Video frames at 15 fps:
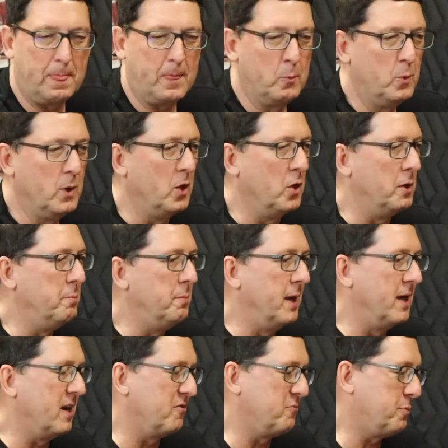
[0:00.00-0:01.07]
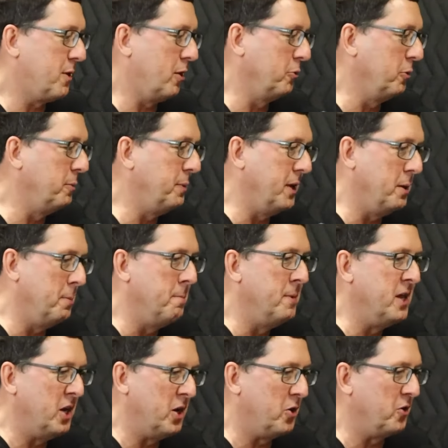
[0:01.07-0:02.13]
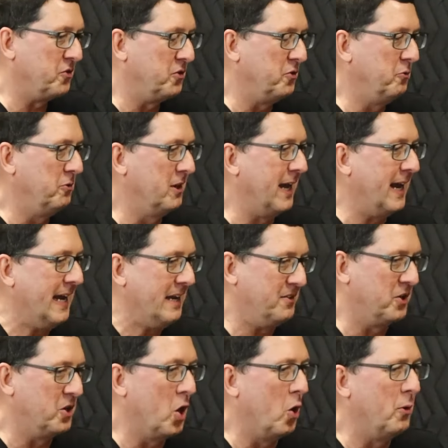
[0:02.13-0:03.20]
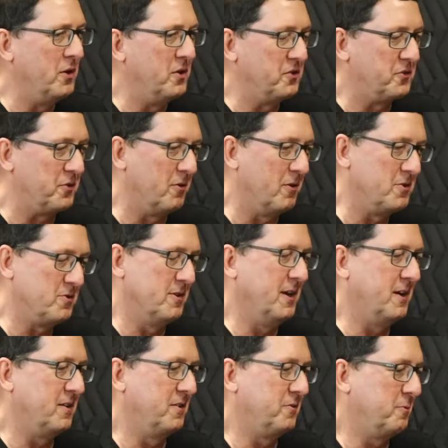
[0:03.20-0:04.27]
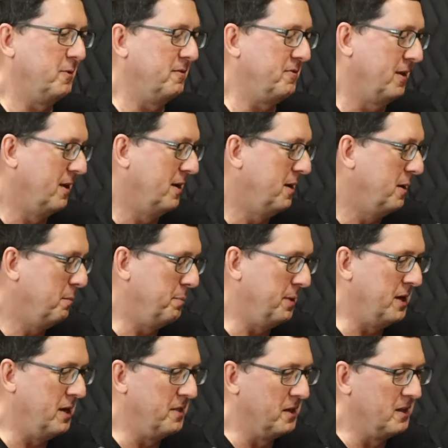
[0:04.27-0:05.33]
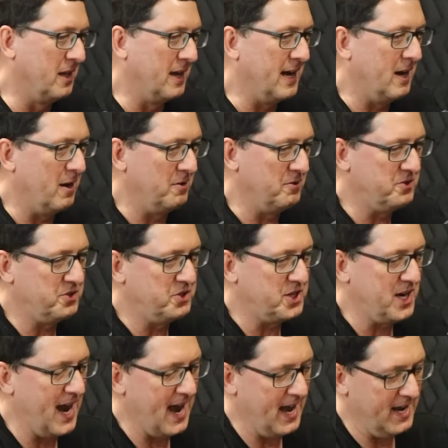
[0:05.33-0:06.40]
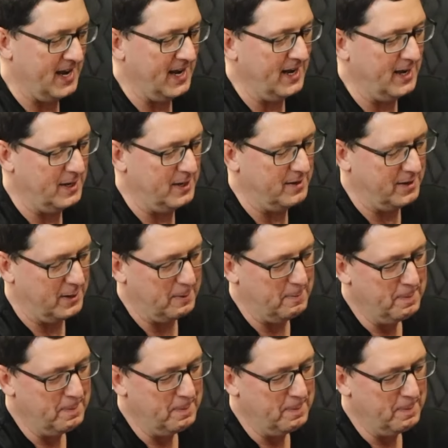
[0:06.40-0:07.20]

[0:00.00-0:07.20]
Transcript: will admit I've probably been a minute or two late to go into surgery because we've been in the lounge chatting, and uh,